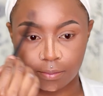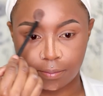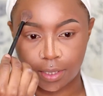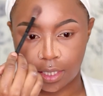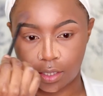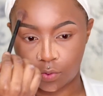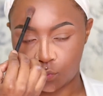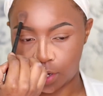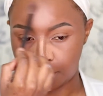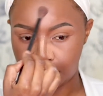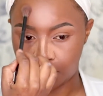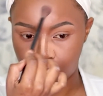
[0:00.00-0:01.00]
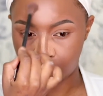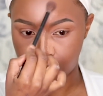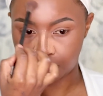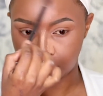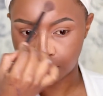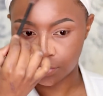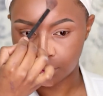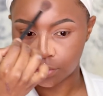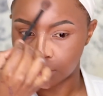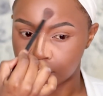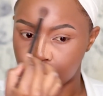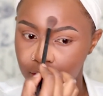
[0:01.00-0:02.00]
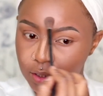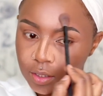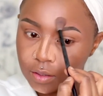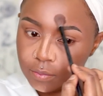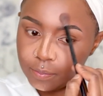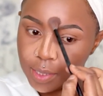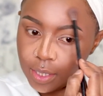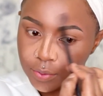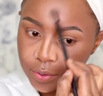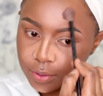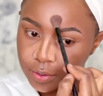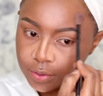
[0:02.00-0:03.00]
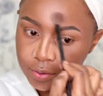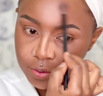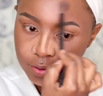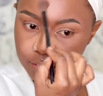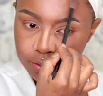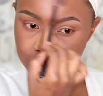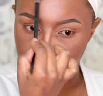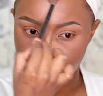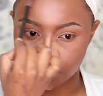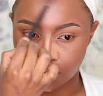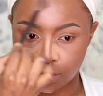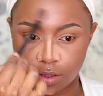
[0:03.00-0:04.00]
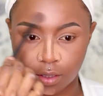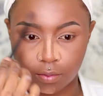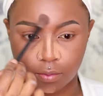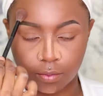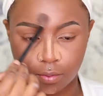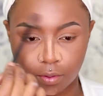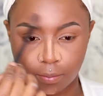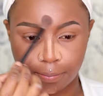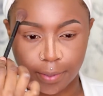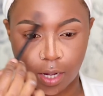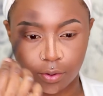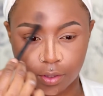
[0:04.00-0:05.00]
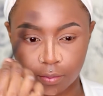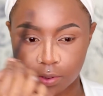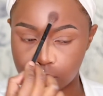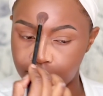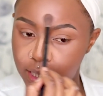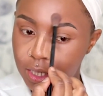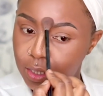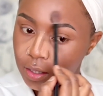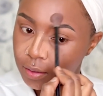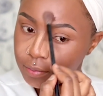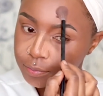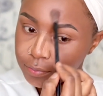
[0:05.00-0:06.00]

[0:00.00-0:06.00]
begin wiping off the powder, the powder that was baking.